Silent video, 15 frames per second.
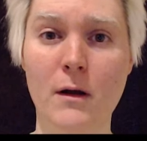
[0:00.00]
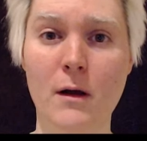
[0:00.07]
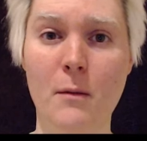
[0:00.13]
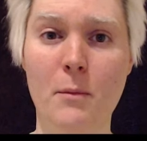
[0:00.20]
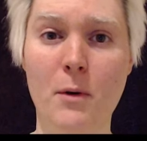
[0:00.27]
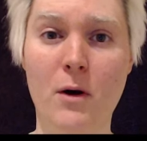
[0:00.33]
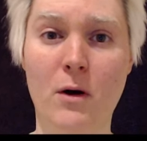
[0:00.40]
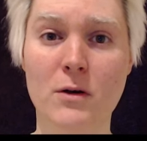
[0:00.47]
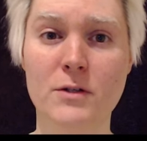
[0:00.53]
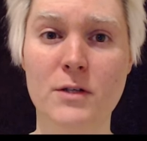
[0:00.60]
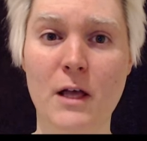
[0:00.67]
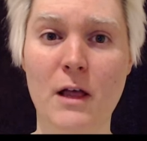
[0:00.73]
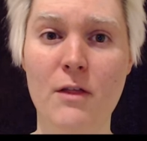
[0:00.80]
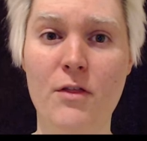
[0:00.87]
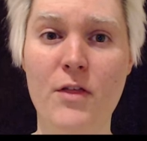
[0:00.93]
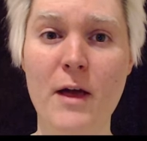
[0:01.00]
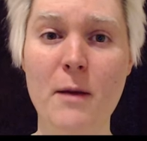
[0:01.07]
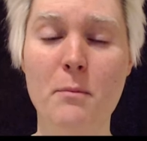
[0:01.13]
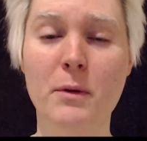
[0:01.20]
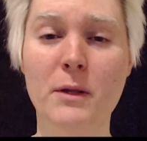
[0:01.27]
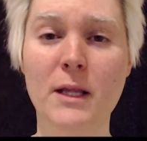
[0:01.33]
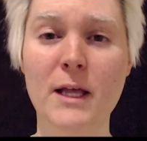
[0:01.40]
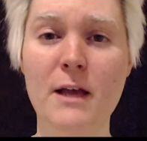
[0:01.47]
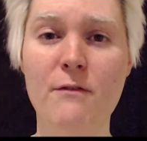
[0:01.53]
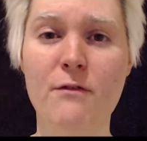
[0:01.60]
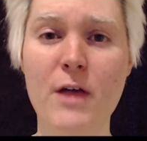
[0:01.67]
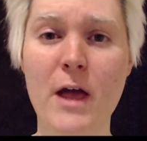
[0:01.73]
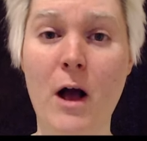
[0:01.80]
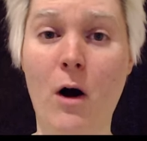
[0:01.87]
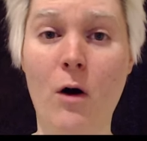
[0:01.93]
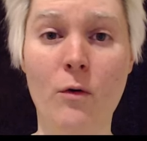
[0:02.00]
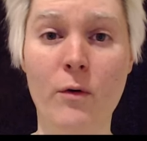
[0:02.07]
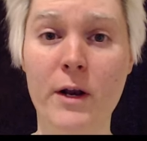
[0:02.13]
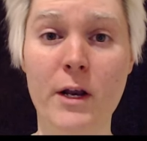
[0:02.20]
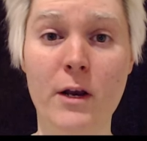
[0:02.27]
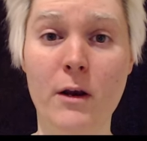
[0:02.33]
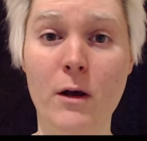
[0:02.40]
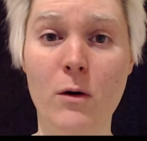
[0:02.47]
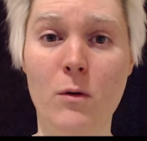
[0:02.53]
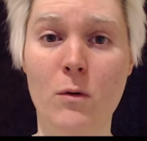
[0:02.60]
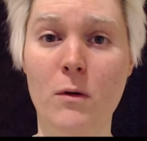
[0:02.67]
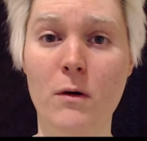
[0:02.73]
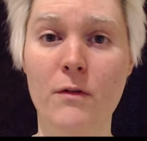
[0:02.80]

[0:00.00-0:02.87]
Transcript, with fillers: because they believe they already know